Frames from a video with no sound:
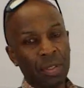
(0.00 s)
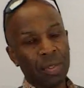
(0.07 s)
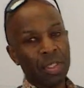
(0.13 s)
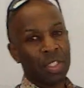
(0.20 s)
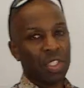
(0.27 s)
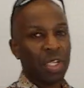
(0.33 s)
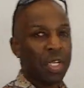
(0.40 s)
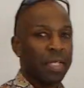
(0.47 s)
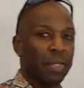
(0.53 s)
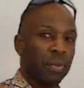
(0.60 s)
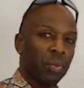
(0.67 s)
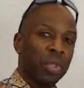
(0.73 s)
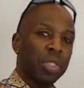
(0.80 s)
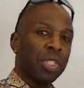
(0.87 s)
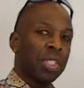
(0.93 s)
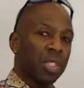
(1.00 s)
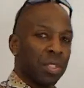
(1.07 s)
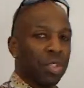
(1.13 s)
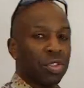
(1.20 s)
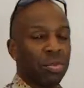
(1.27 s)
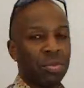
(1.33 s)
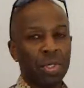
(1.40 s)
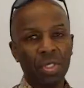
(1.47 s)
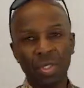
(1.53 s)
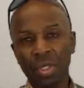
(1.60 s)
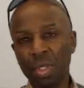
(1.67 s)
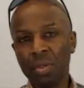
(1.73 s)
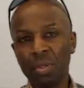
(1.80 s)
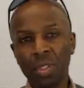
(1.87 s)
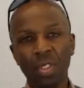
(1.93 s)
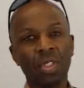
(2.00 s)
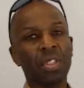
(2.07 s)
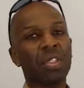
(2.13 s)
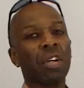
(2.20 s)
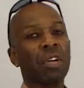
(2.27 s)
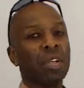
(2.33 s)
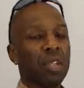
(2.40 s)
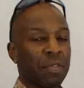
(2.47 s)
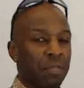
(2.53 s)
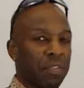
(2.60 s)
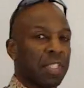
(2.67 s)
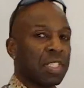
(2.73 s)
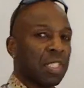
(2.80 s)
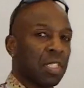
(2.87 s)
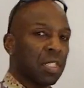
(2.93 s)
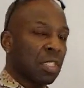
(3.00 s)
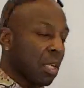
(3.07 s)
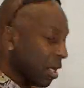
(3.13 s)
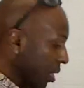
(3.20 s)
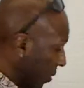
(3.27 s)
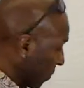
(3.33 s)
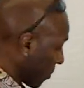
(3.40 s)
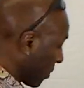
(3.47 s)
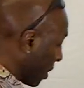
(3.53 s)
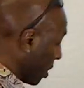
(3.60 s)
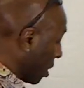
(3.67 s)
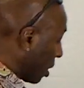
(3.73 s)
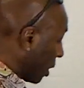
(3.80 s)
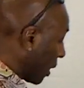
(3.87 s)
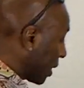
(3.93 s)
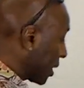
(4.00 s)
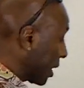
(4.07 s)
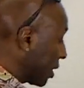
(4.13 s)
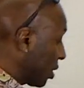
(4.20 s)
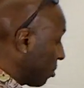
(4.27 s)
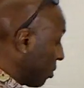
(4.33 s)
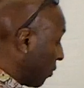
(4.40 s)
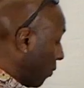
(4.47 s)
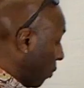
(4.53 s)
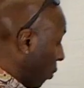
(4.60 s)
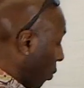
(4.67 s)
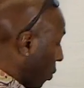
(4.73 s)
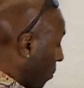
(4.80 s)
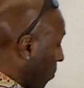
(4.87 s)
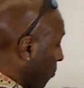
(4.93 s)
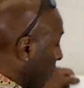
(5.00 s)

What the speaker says: on the site, what you need to do is to go to the site and visit the site. Like I said to you before,